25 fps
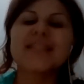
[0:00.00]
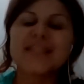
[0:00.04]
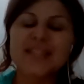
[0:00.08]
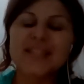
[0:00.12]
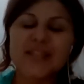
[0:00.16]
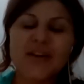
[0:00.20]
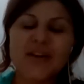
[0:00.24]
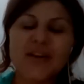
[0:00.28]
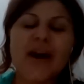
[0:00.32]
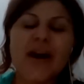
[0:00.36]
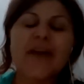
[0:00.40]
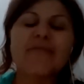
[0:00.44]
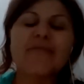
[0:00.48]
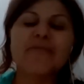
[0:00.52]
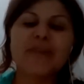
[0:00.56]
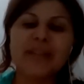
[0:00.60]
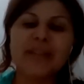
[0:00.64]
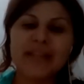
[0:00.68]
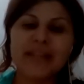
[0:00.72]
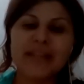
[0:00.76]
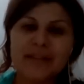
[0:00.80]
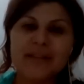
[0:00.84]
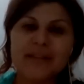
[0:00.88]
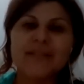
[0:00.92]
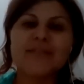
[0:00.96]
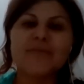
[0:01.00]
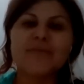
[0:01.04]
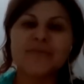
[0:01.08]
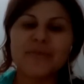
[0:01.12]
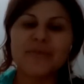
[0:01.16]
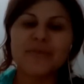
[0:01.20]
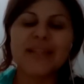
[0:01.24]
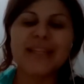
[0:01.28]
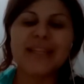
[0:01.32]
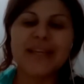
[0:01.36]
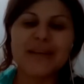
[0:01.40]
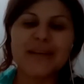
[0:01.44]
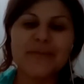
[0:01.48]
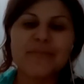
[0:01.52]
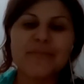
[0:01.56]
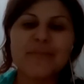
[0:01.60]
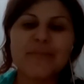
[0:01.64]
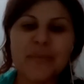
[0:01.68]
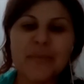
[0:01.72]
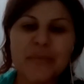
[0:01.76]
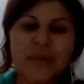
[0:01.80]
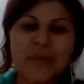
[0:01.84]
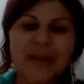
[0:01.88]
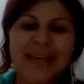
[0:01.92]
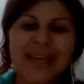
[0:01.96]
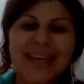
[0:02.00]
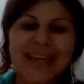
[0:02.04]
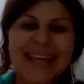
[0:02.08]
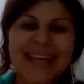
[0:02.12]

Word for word: So I feel it really bombing.